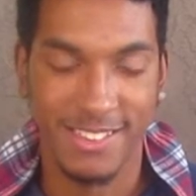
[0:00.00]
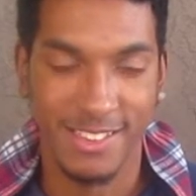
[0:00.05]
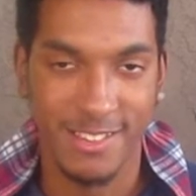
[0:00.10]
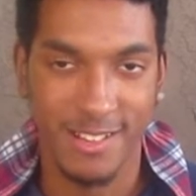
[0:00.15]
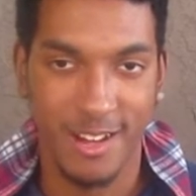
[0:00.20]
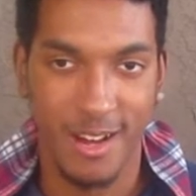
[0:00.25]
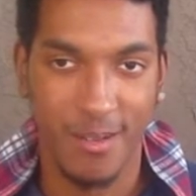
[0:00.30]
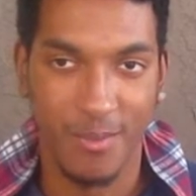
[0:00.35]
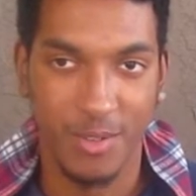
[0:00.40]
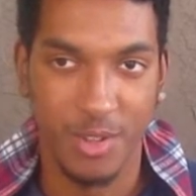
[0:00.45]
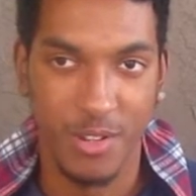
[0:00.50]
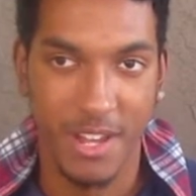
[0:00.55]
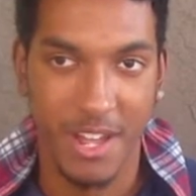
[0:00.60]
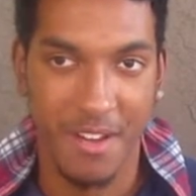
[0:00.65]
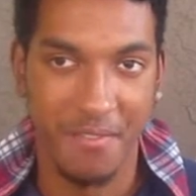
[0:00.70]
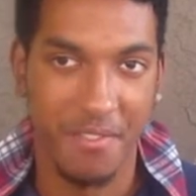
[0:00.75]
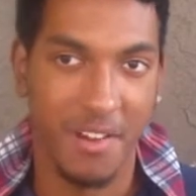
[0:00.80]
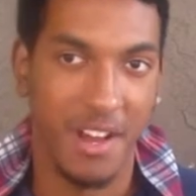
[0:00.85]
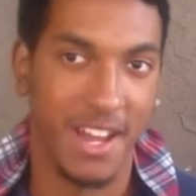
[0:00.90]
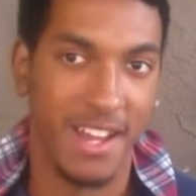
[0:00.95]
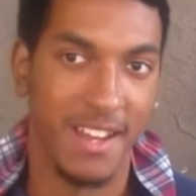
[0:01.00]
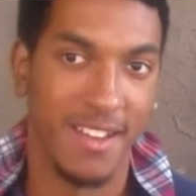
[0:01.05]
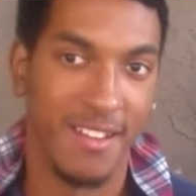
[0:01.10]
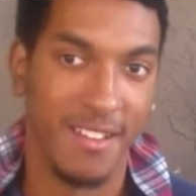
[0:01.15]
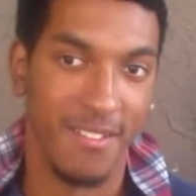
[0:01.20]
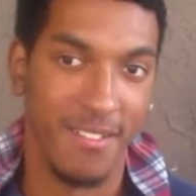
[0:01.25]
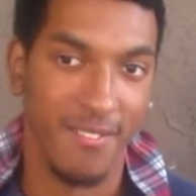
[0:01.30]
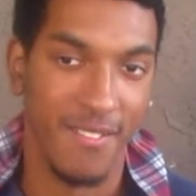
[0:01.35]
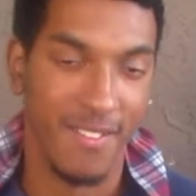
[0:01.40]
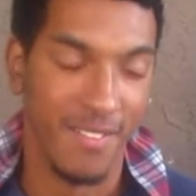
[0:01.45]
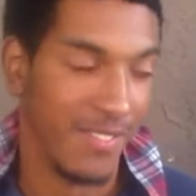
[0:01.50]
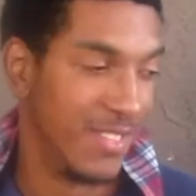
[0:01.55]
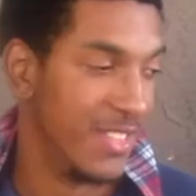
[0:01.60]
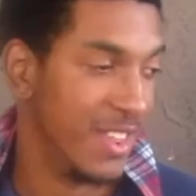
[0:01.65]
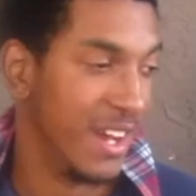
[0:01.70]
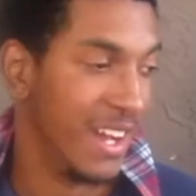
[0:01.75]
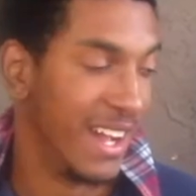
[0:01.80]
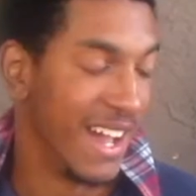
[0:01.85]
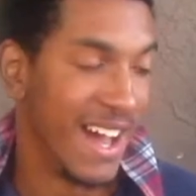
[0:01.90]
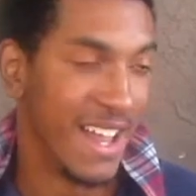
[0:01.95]
Tom threw that fucking,
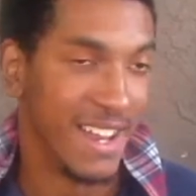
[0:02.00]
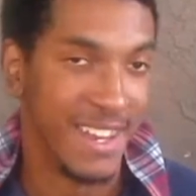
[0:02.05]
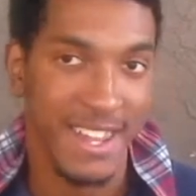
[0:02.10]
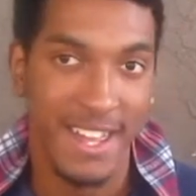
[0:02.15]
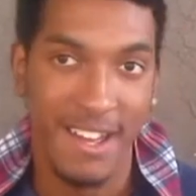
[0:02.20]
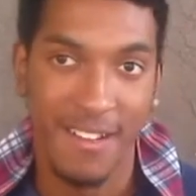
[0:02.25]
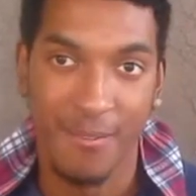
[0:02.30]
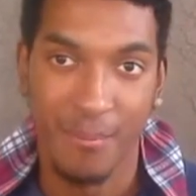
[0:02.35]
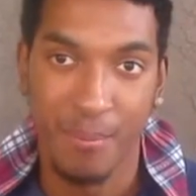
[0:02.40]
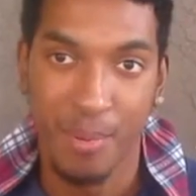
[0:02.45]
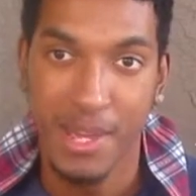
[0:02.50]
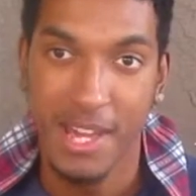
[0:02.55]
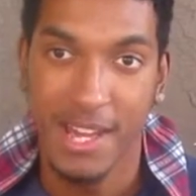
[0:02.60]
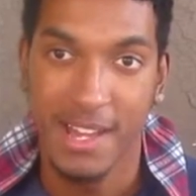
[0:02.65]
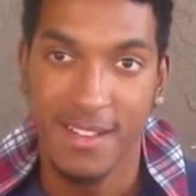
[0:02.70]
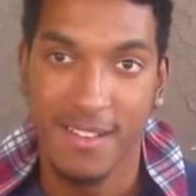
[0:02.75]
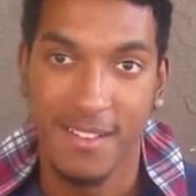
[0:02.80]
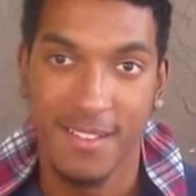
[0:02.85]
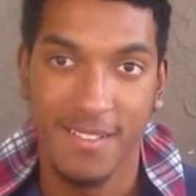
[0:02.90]
the goddamn pick,